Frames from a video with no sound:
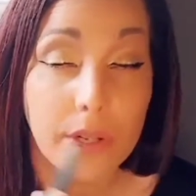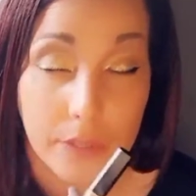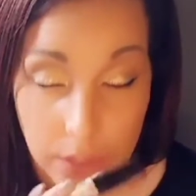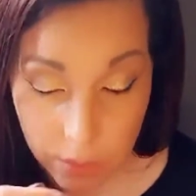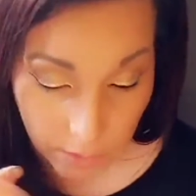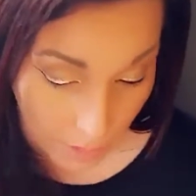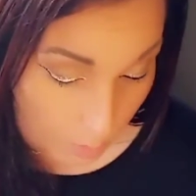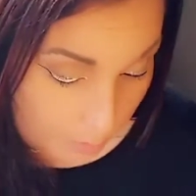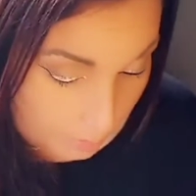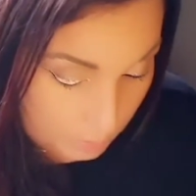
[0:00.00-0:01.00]
And this is how
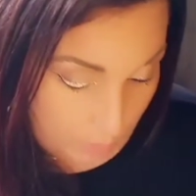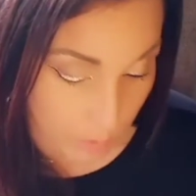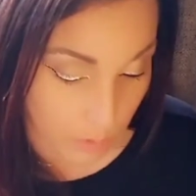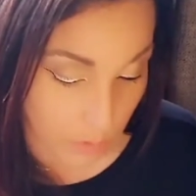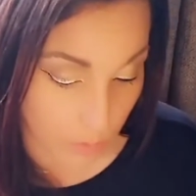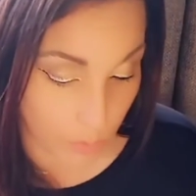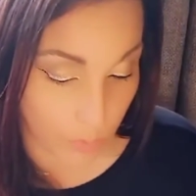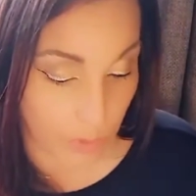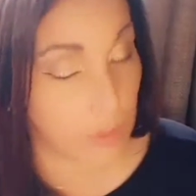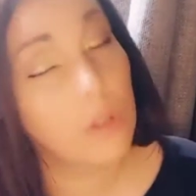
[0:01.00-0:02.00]
it looks
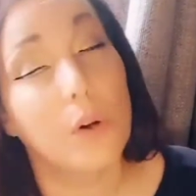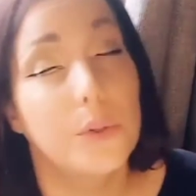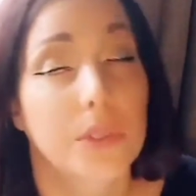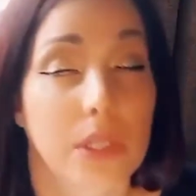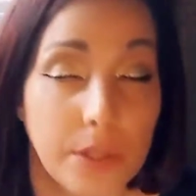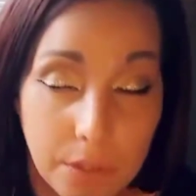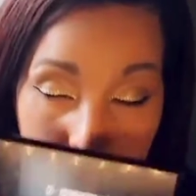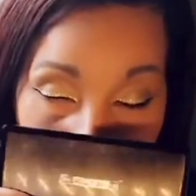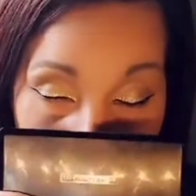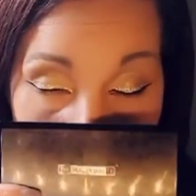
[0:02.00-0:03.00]
with the gold glitter.
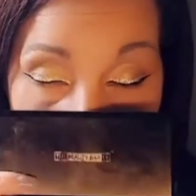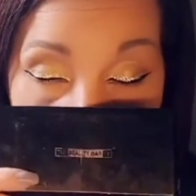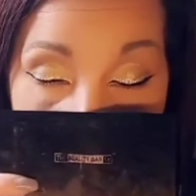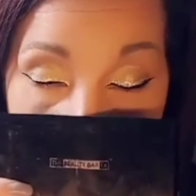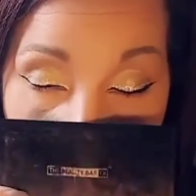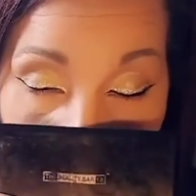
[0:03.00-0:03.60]
Like